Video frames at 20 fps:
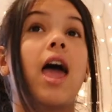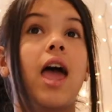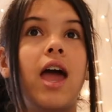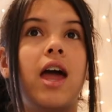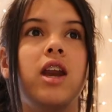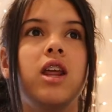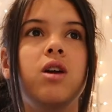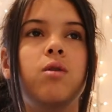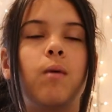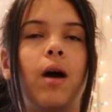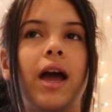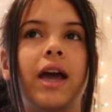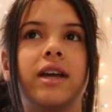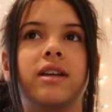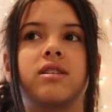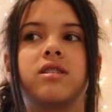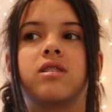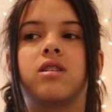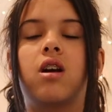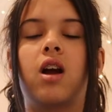
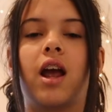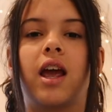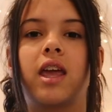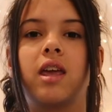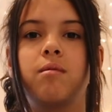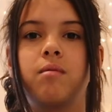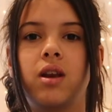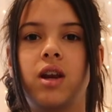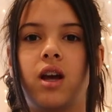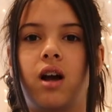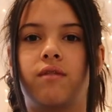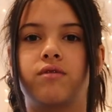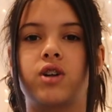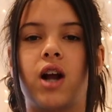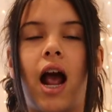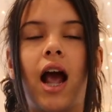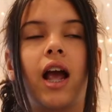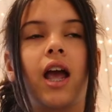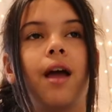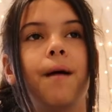Anyways, sorry, I keep getting off
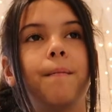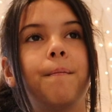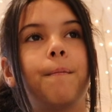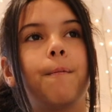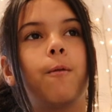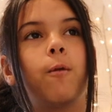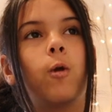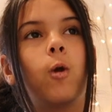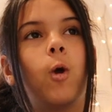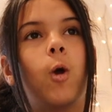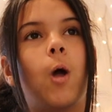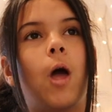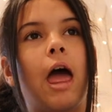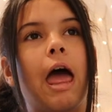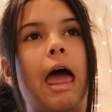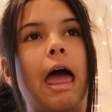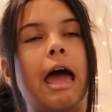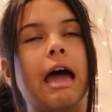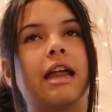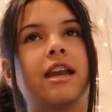track.
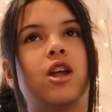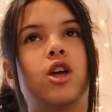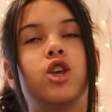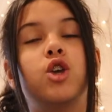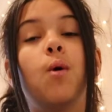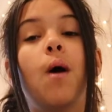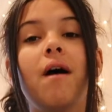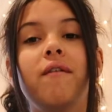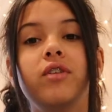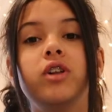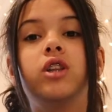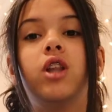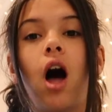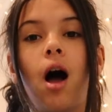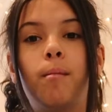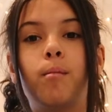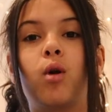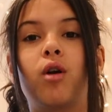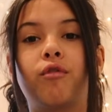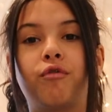And you have a
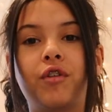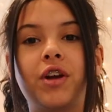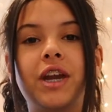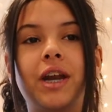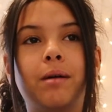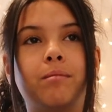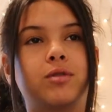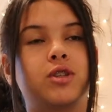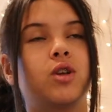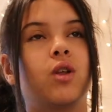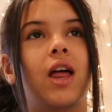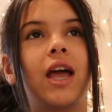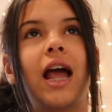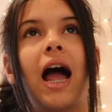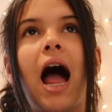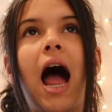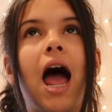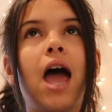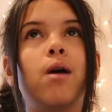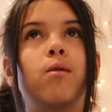lot more freedom. So
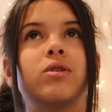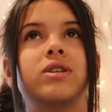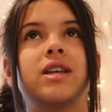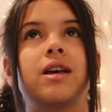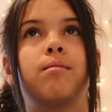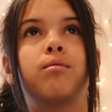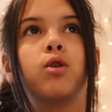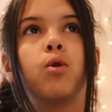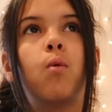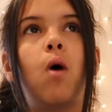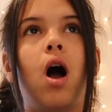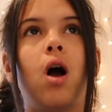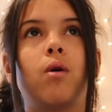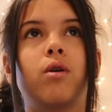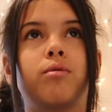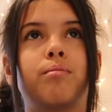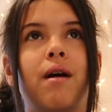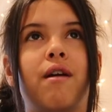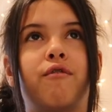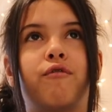like I was able to walk
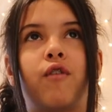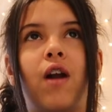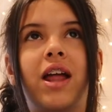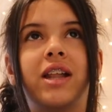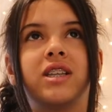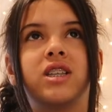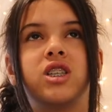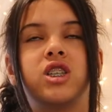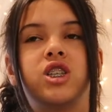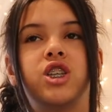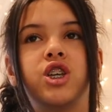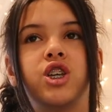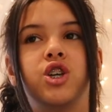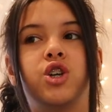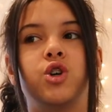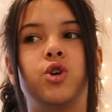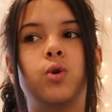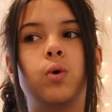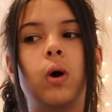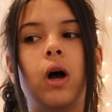with my friends
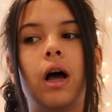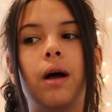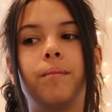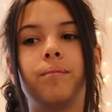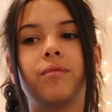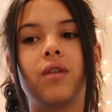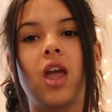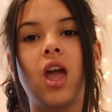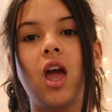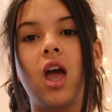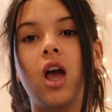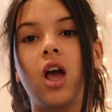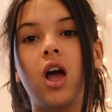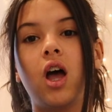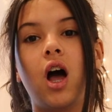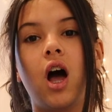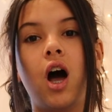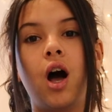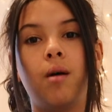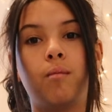to
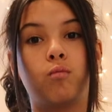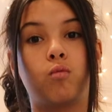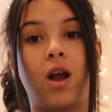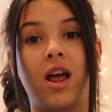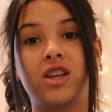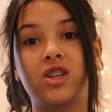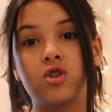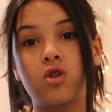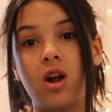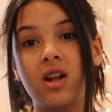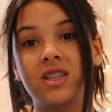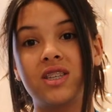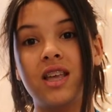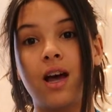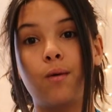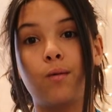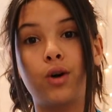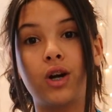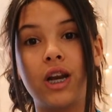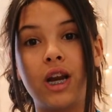restaurants
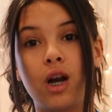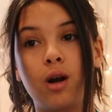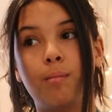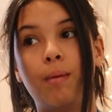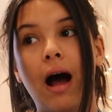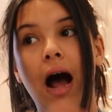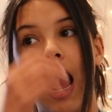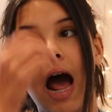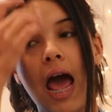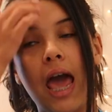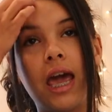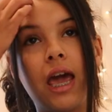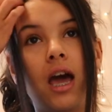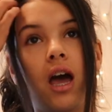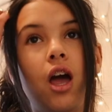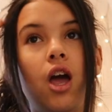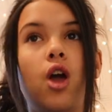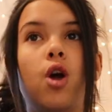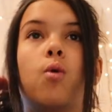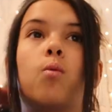that were
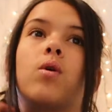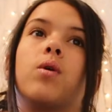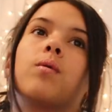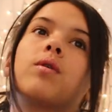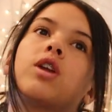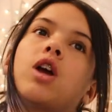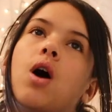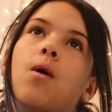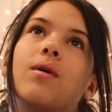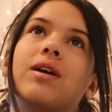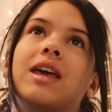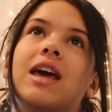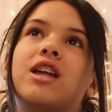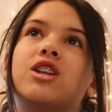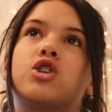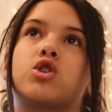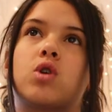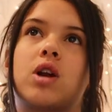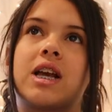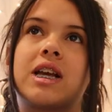nearby. We would go and
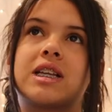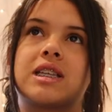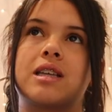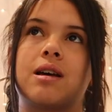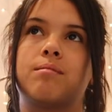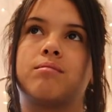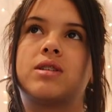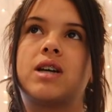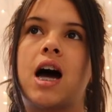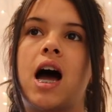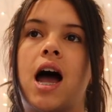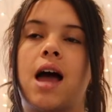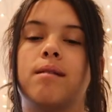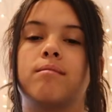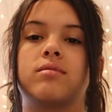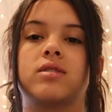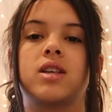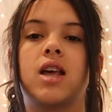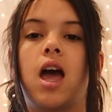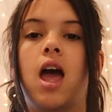get drinks
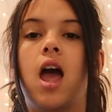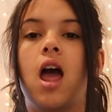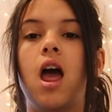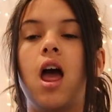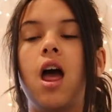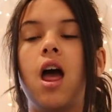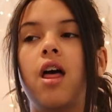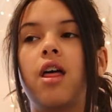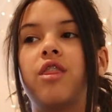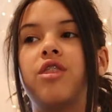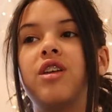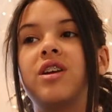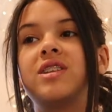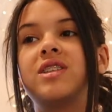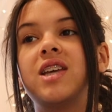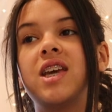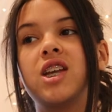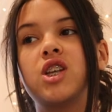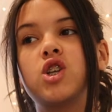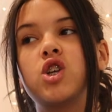sometimes. The
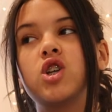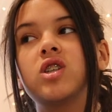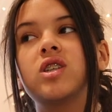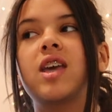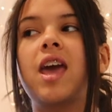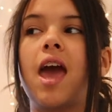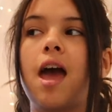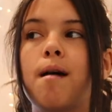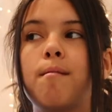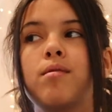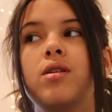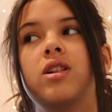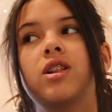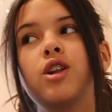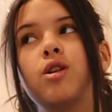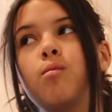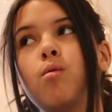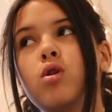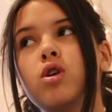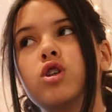teachers can be a
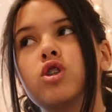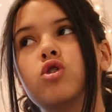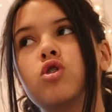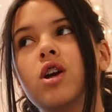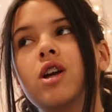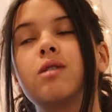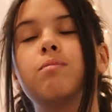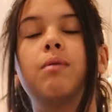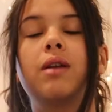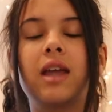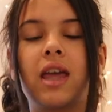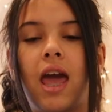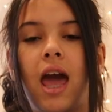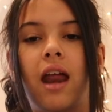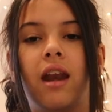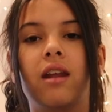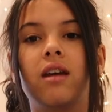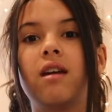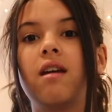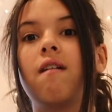little more strict, but
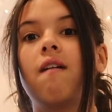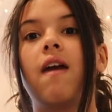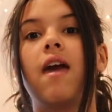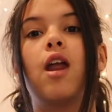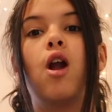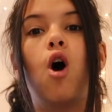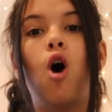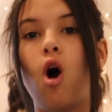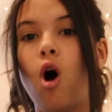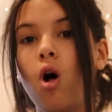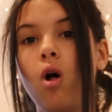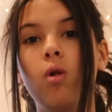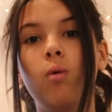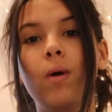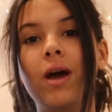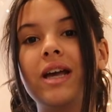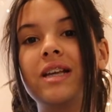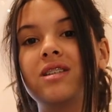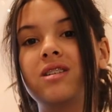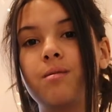again, it
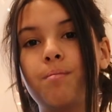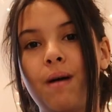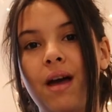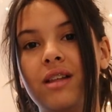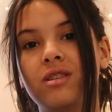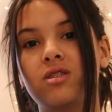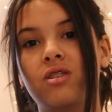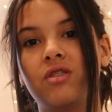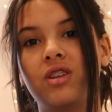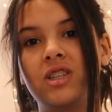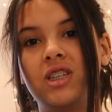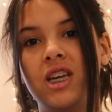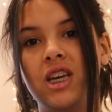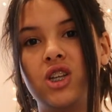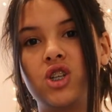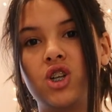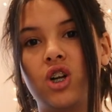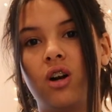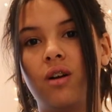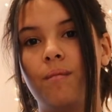always depends on the
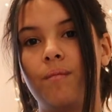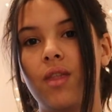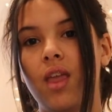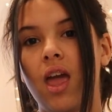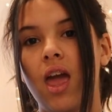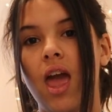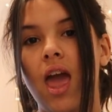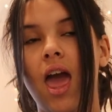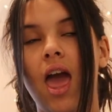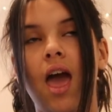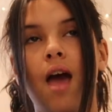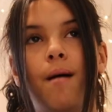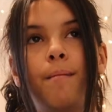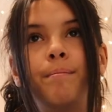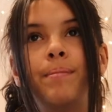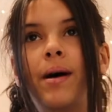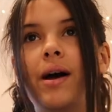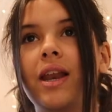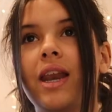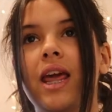teacher.
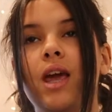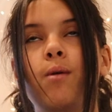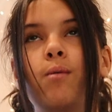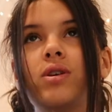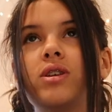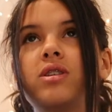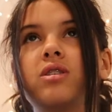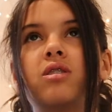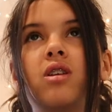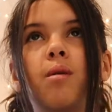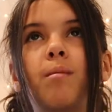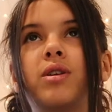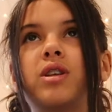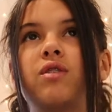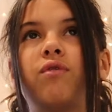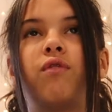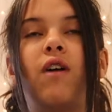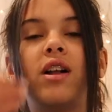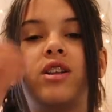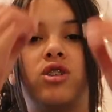But it was so
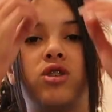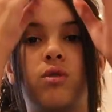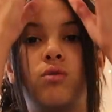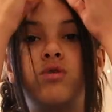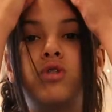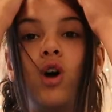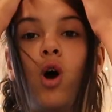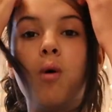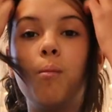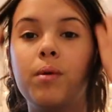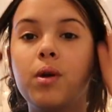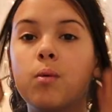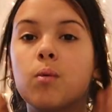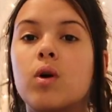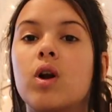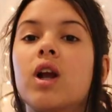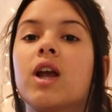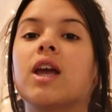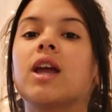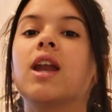much fun, so don't be
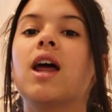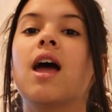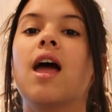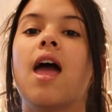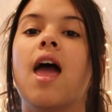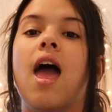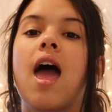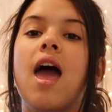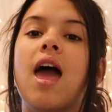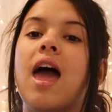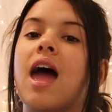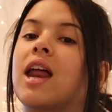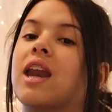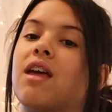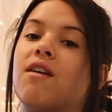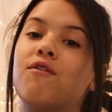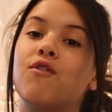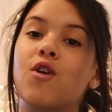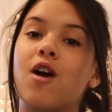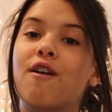worried. And
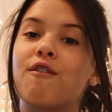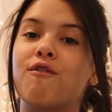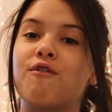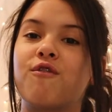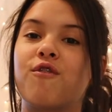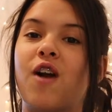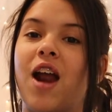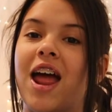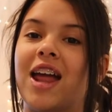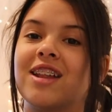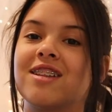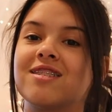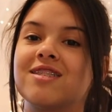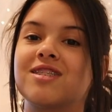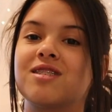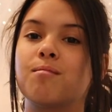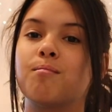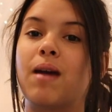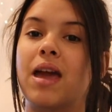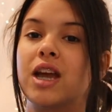if you have
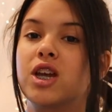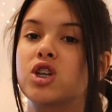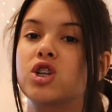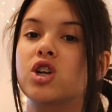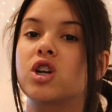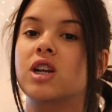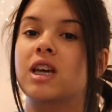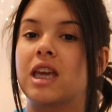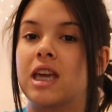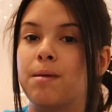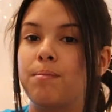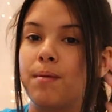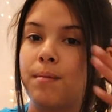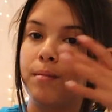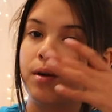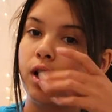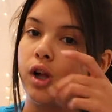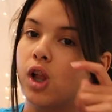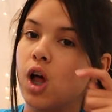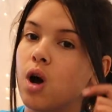friends, make sure to keep
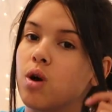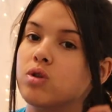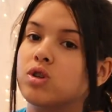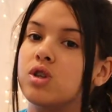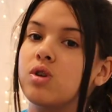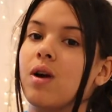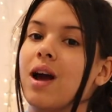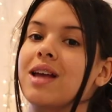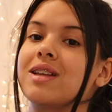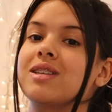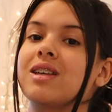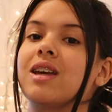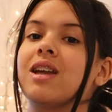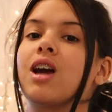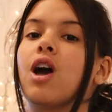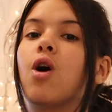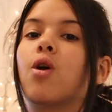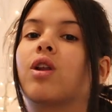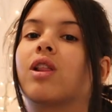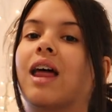them close. You guys
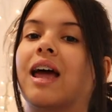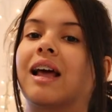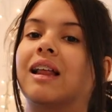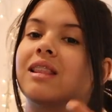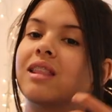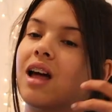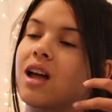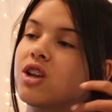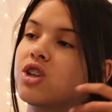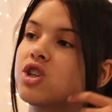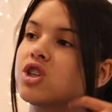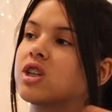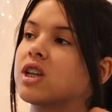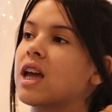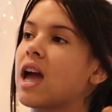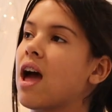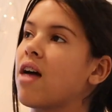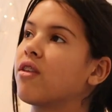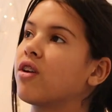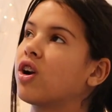can go to like lunch
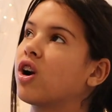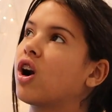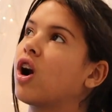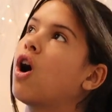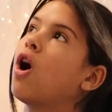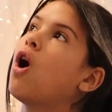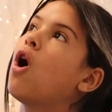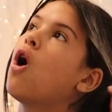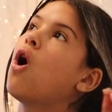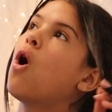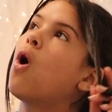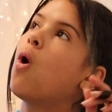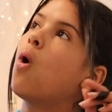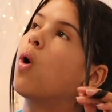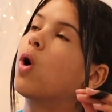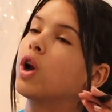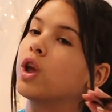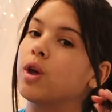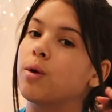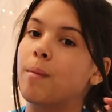together,
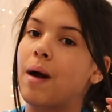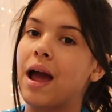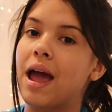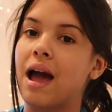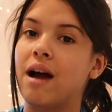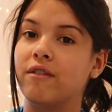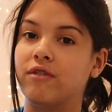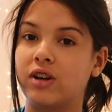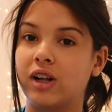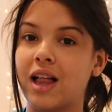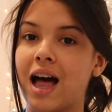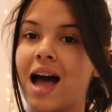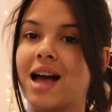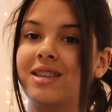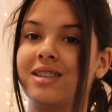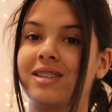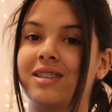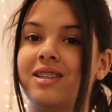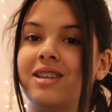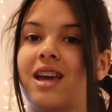or you might have
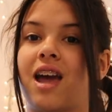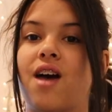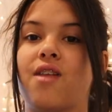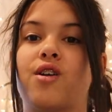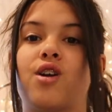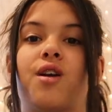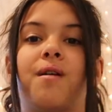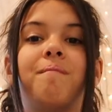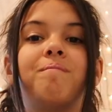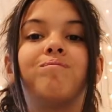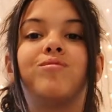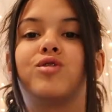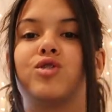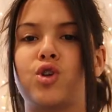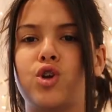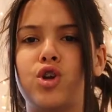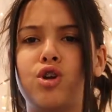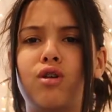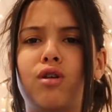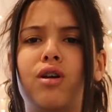classes together.
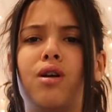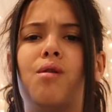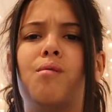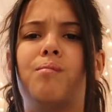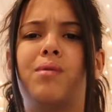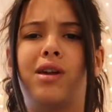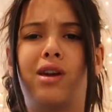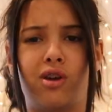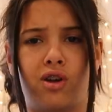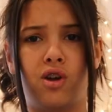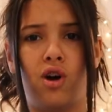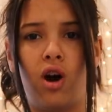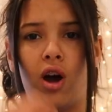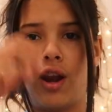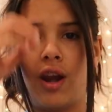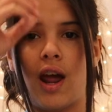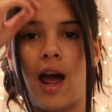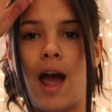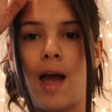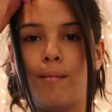So you're going to be
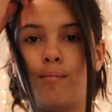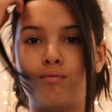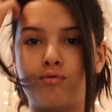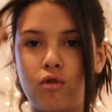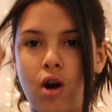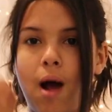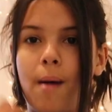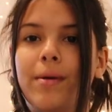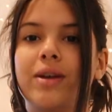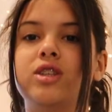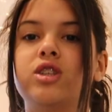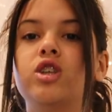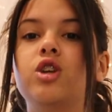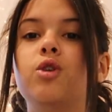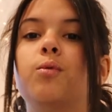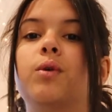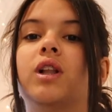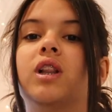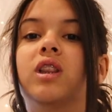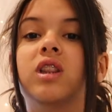good, I promise.
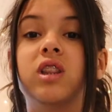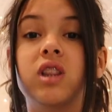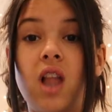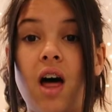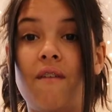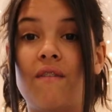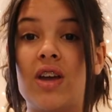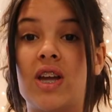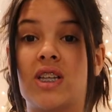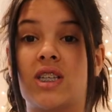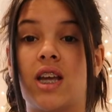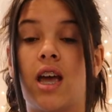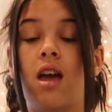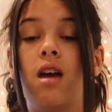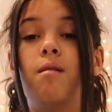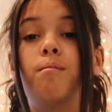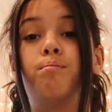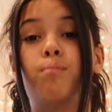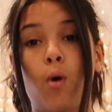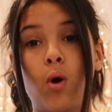You will love it.
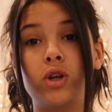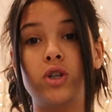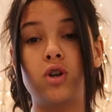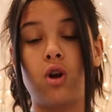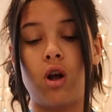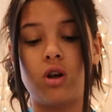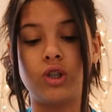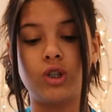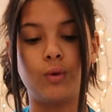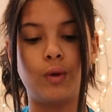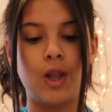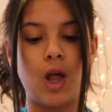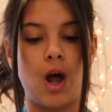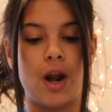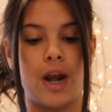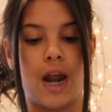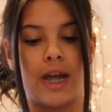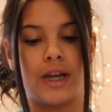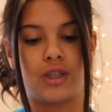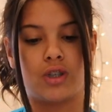Boys are also a
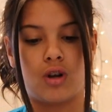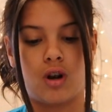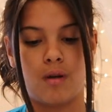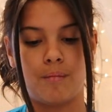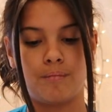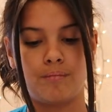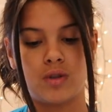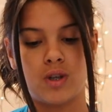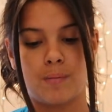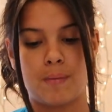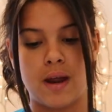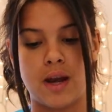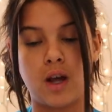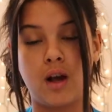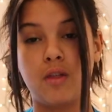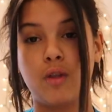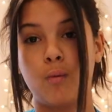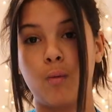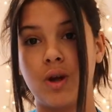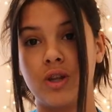lot nicer,
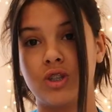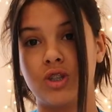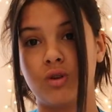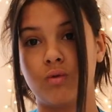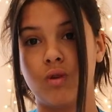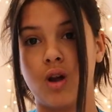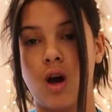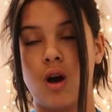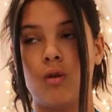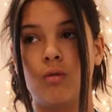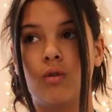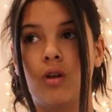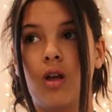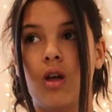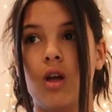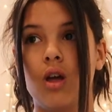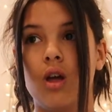depending on the ones you know.